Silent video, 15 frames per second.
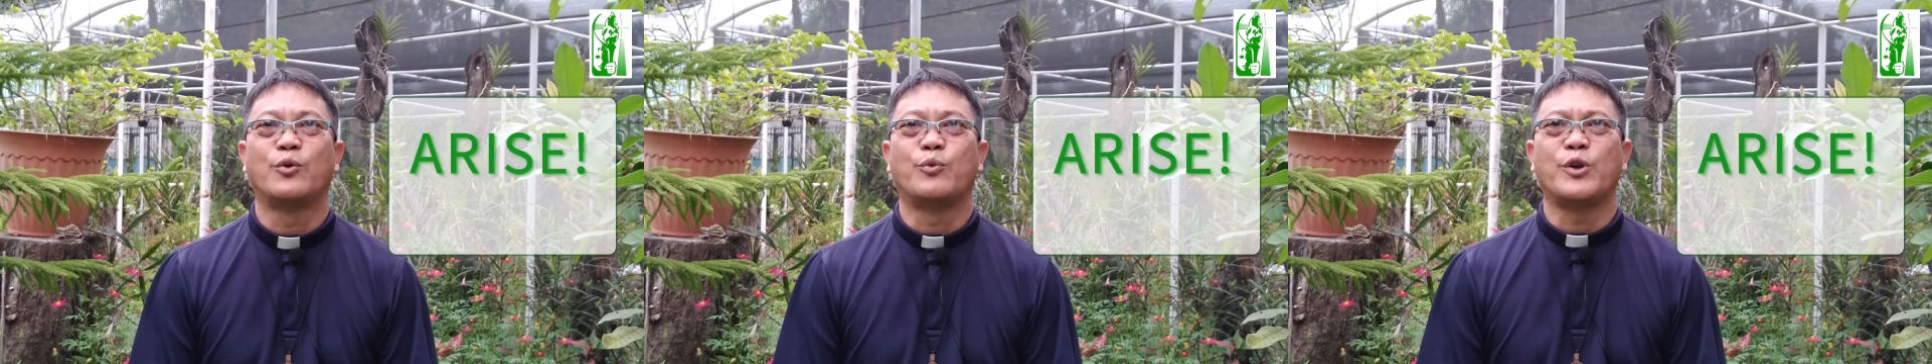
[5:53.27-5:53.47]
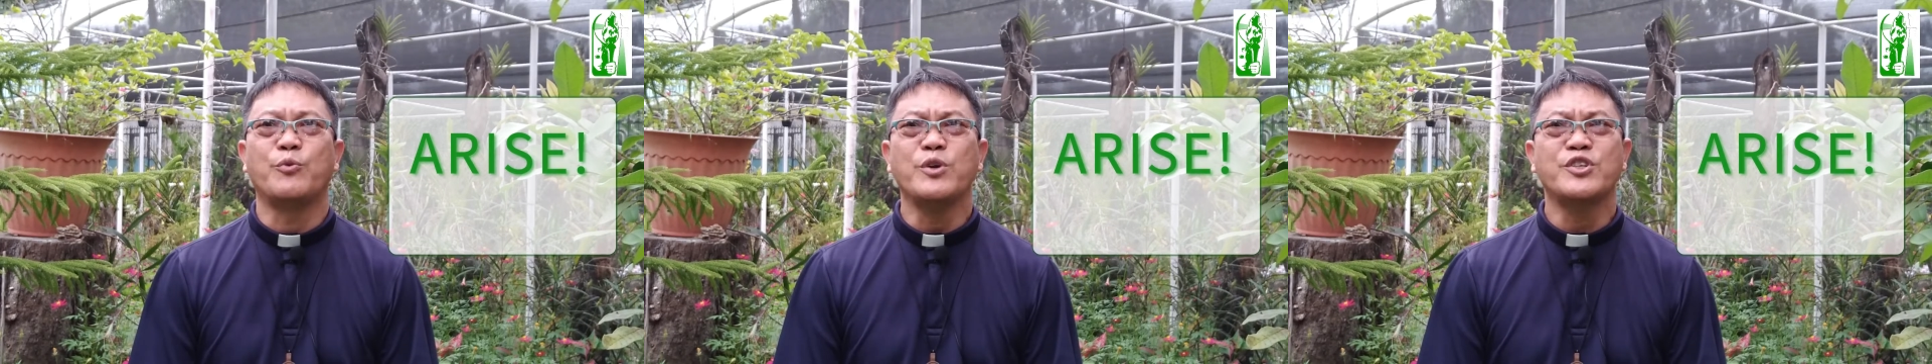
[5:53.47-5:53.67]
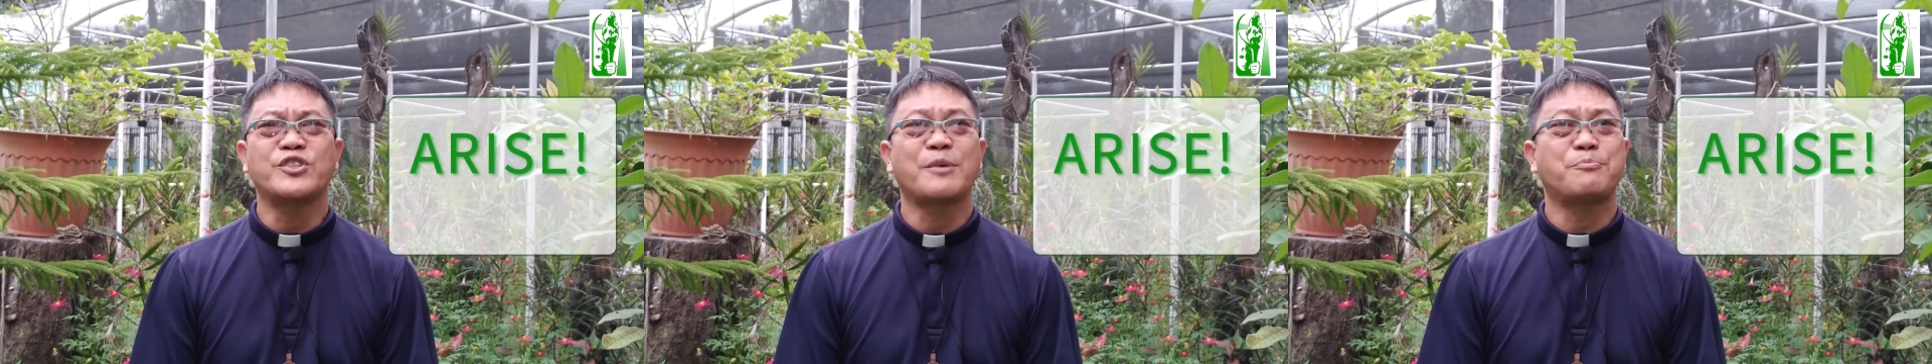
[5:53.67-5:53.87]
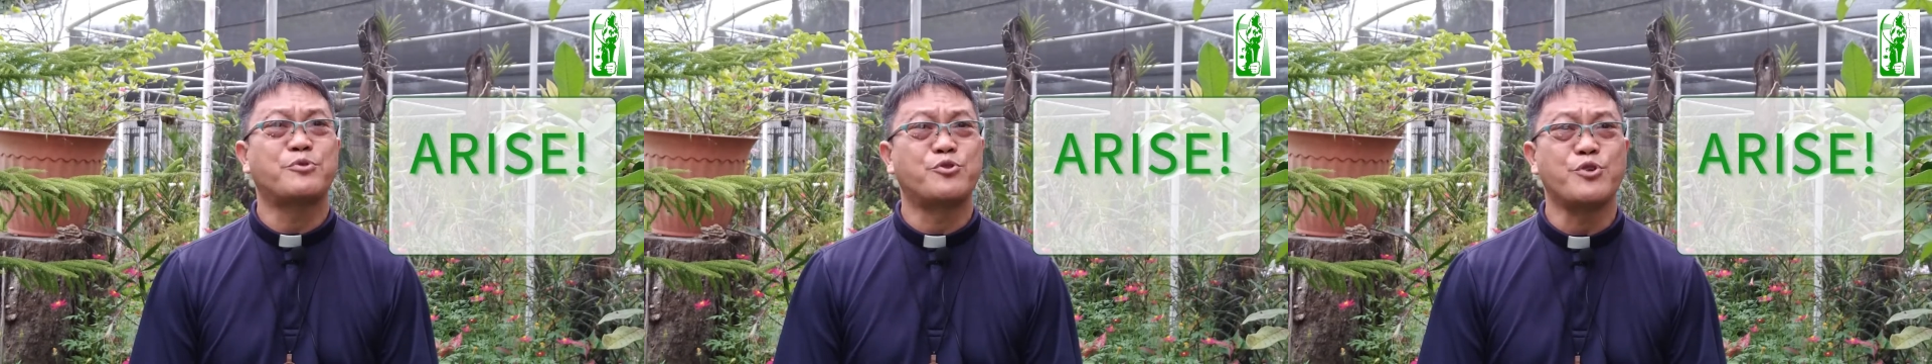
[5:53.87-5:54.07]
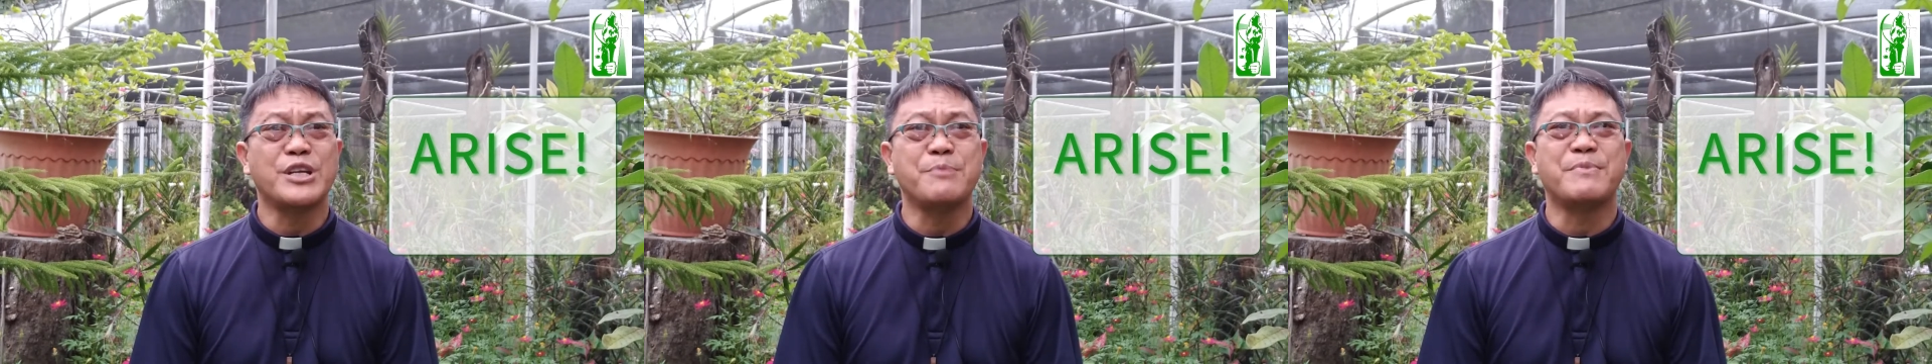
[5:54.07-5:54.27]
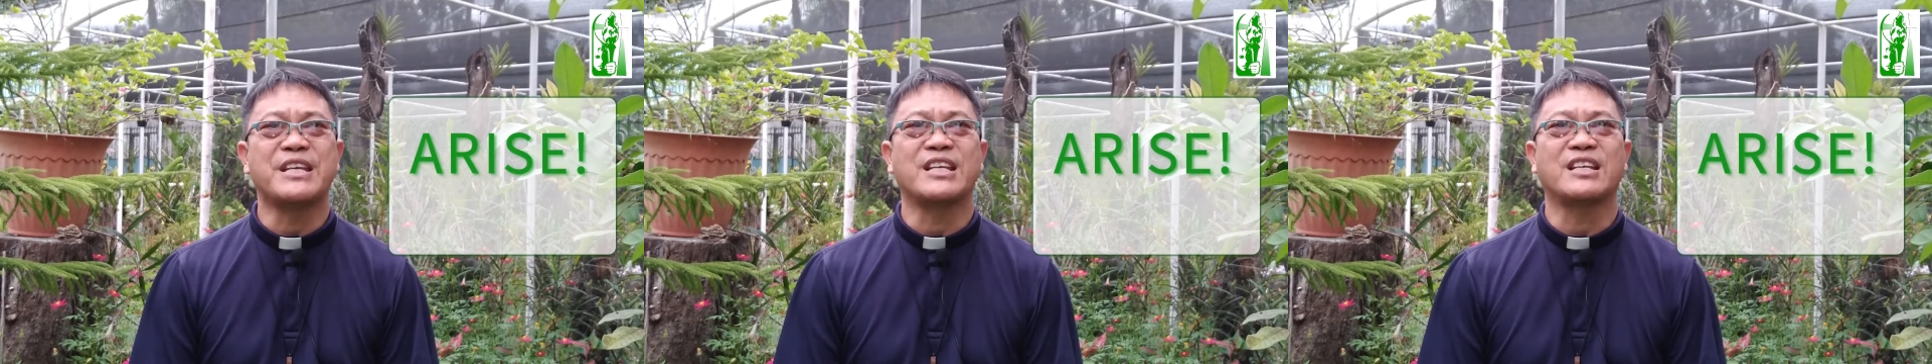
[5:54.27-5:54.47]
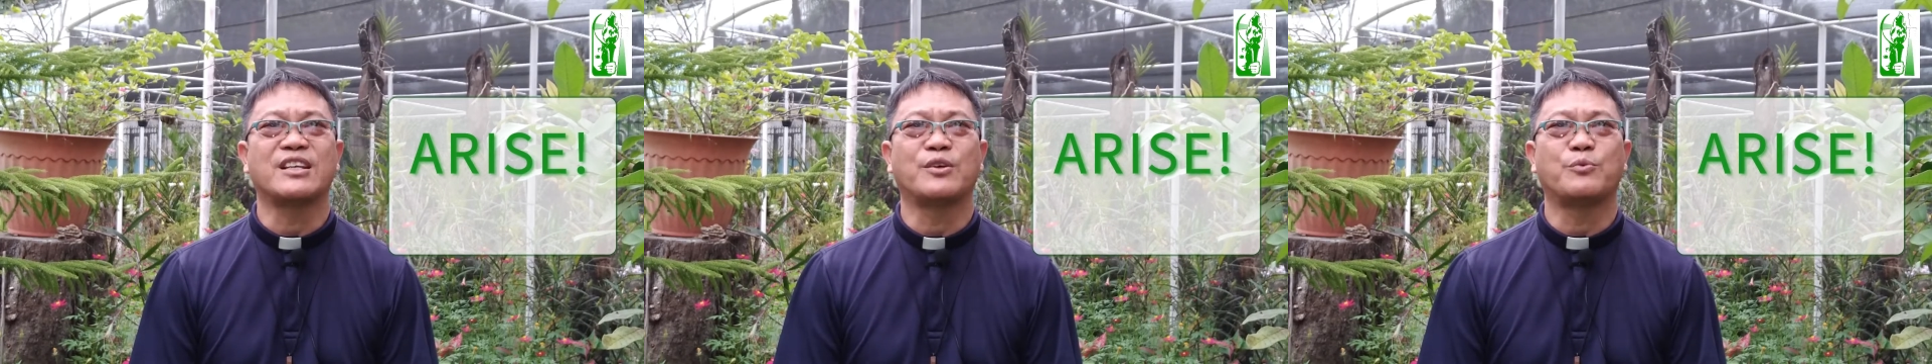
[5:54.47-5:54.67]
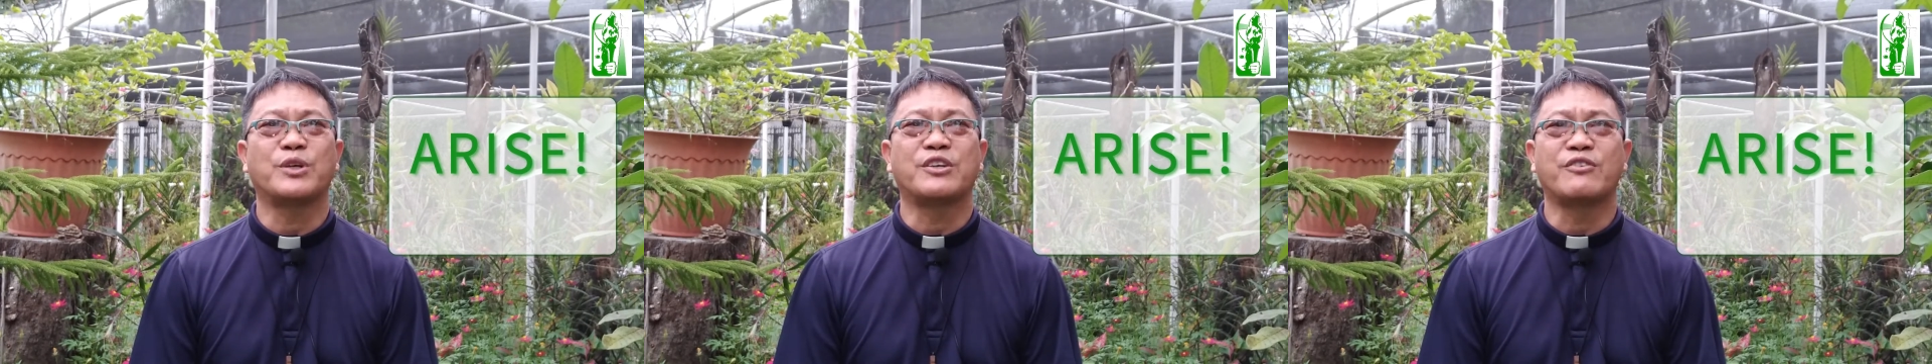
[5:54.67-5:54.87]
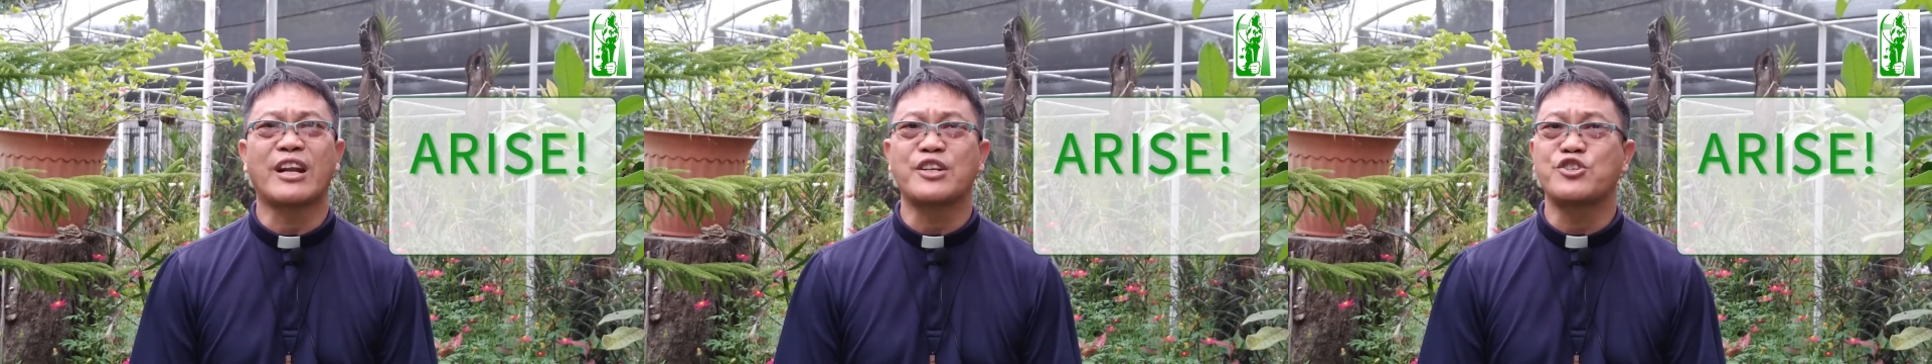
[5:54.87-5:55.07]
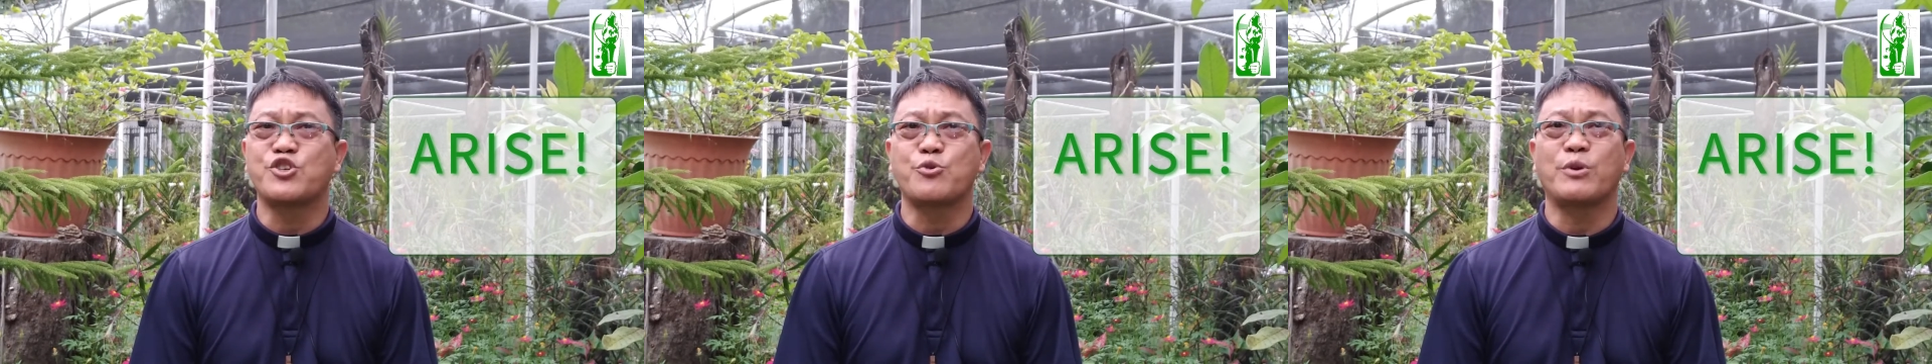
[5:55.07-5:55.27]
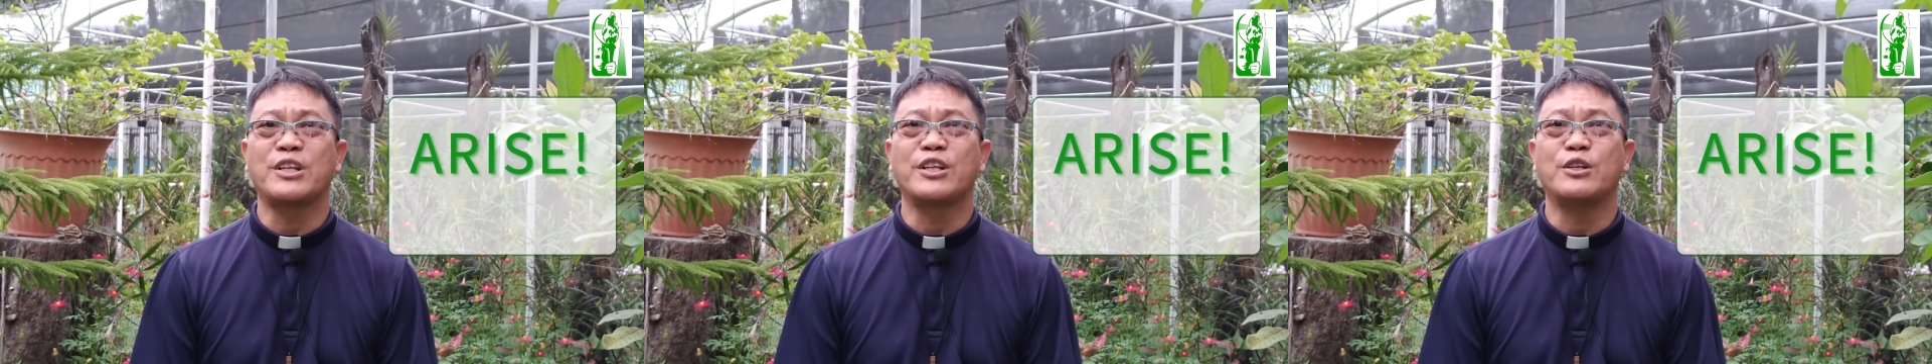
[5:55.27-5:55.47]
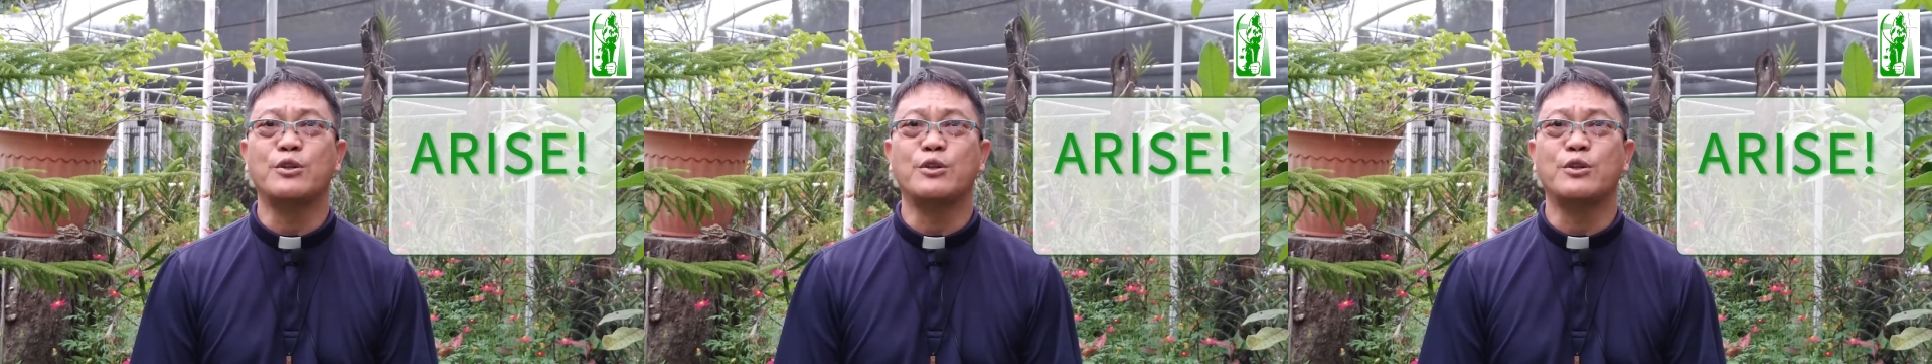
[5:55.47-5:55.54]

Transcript: When we stop dreaming, we gradually